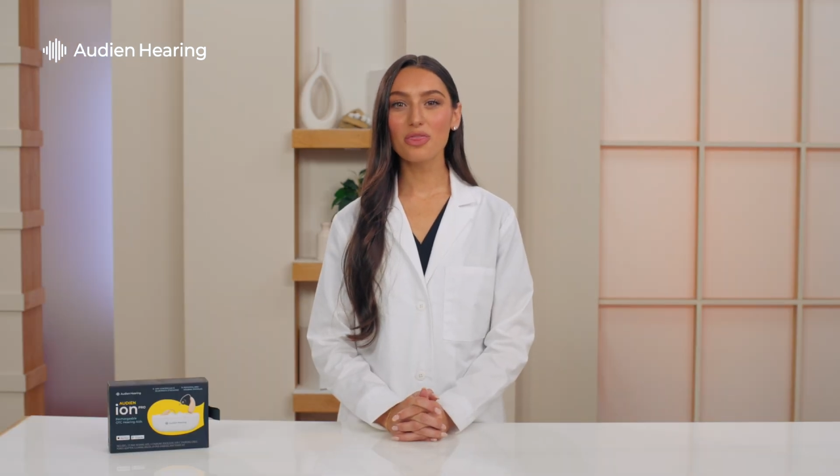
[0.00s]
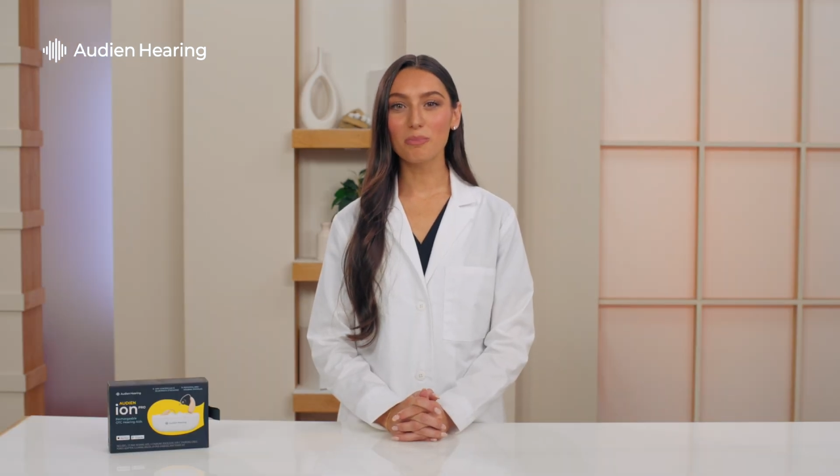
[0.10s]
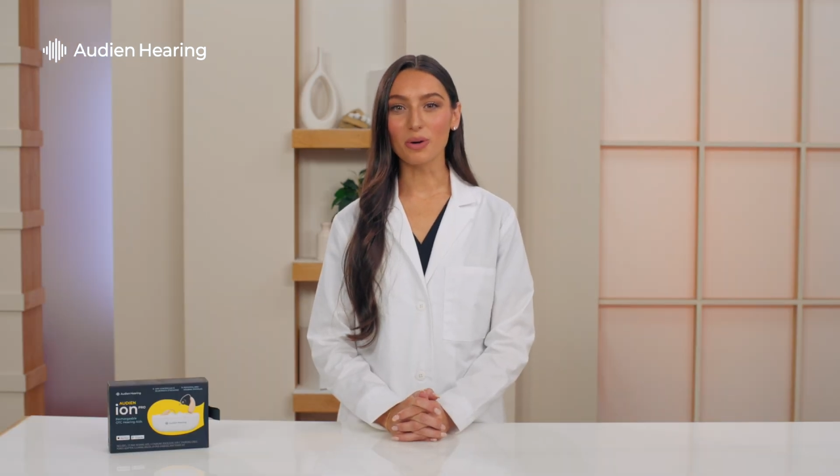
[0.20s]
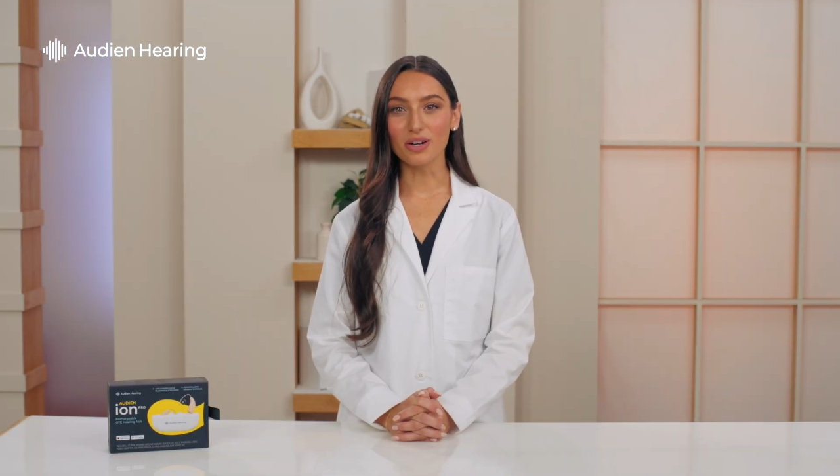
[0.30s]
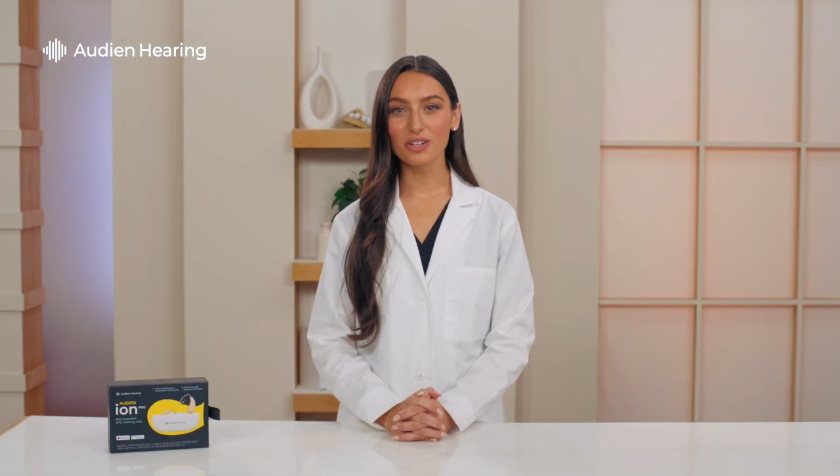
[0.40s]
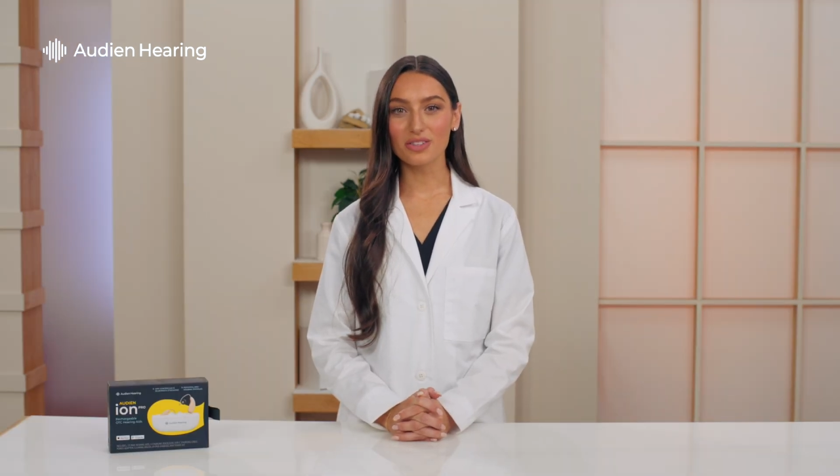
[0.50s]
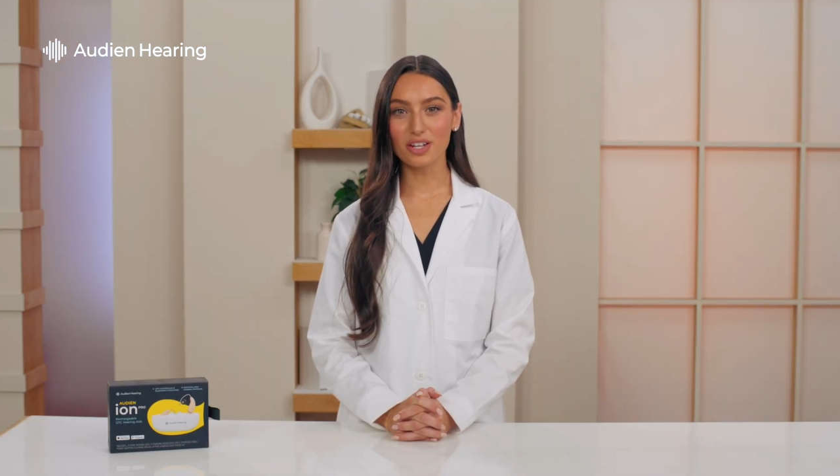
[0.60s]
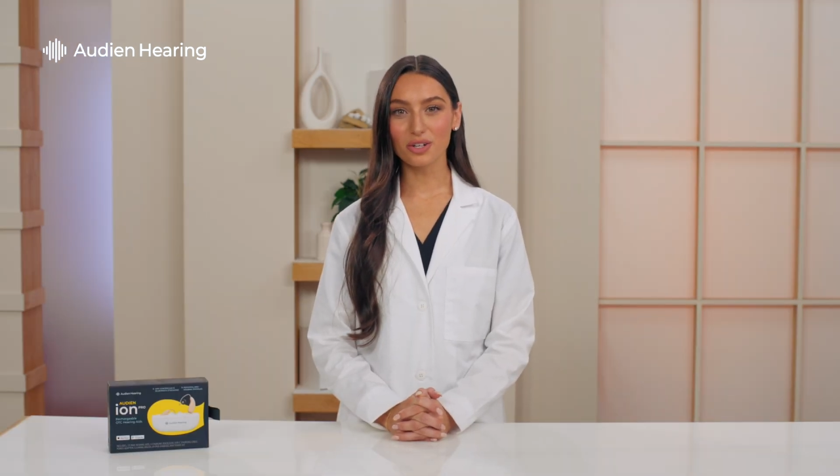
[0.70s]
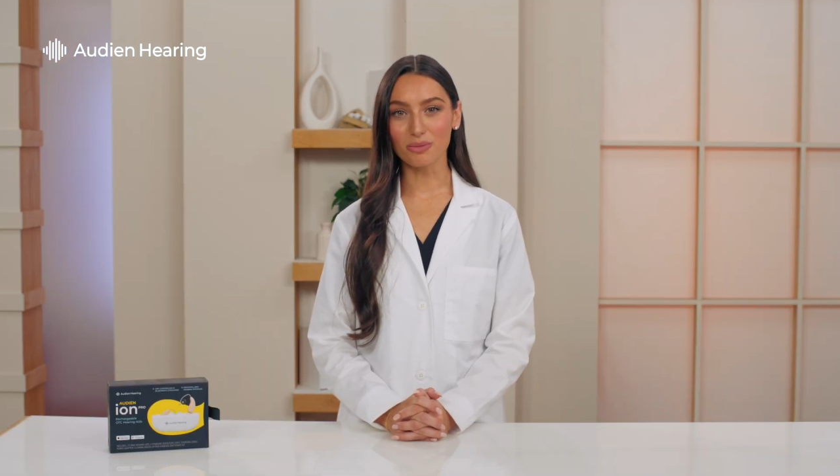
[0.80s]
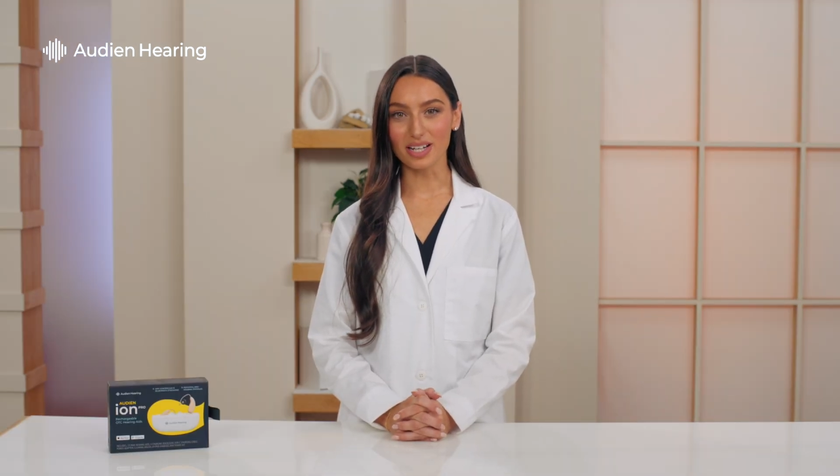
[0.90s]
the book
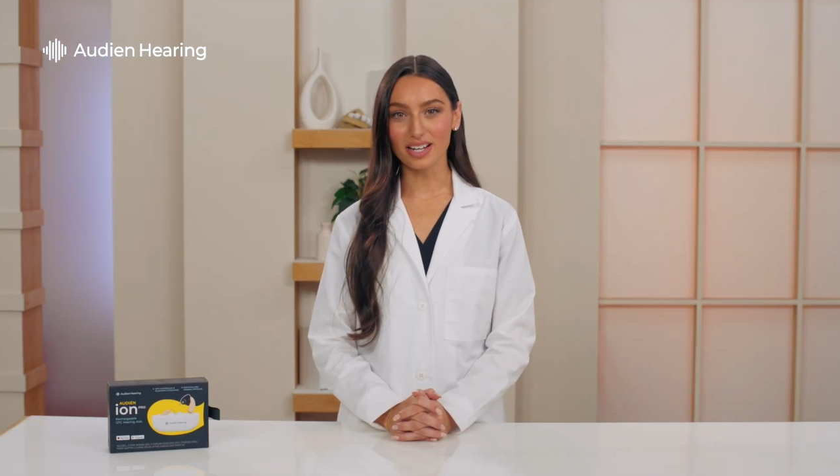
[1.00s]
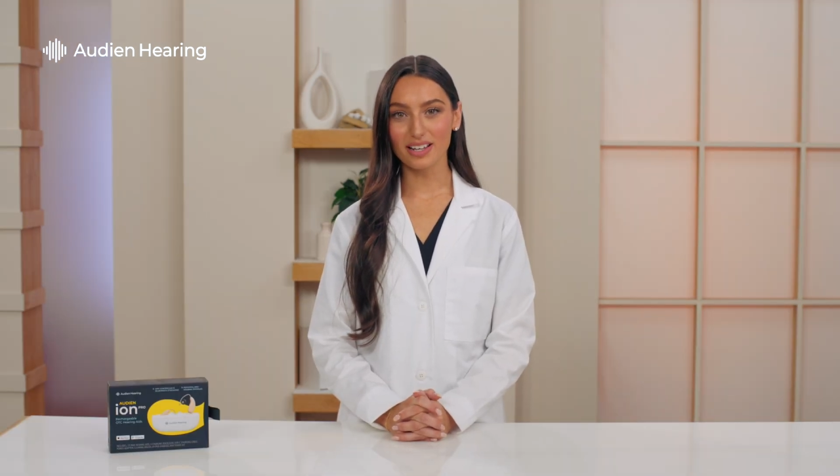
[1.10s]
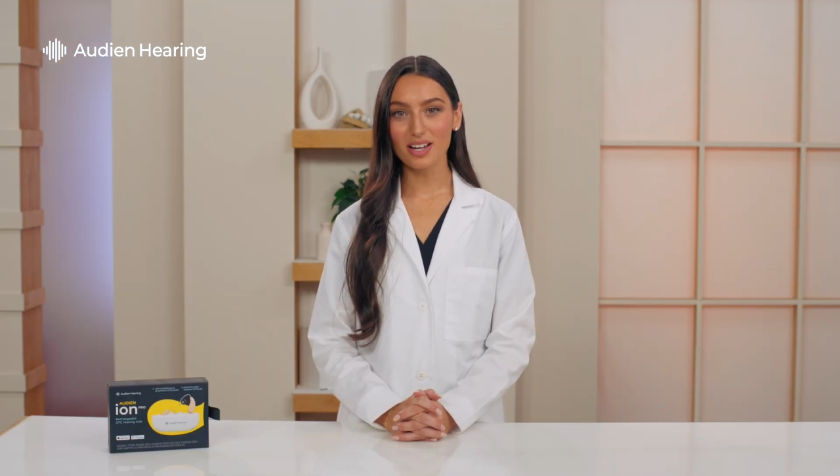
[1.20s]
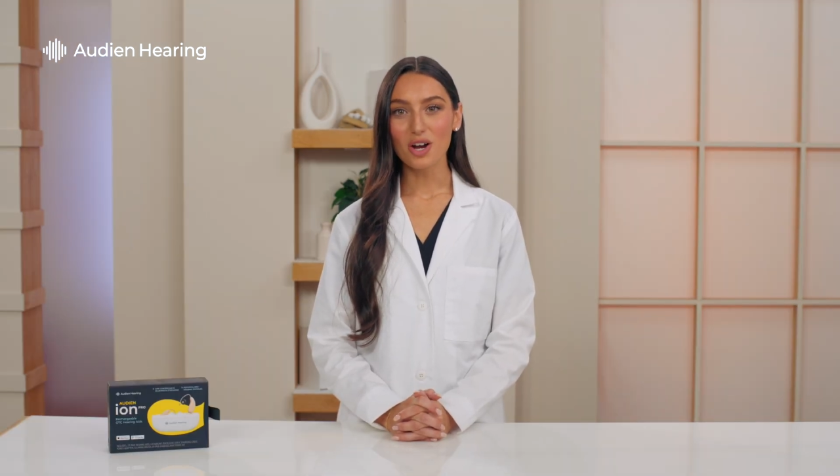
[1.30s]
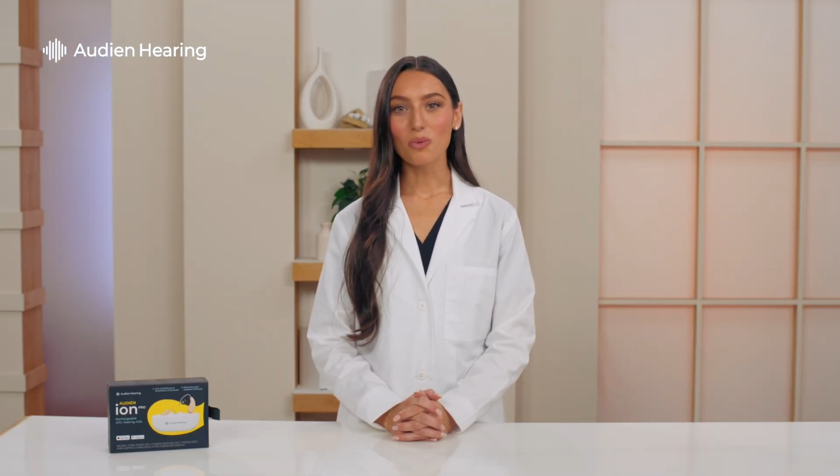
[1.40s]
that you're reading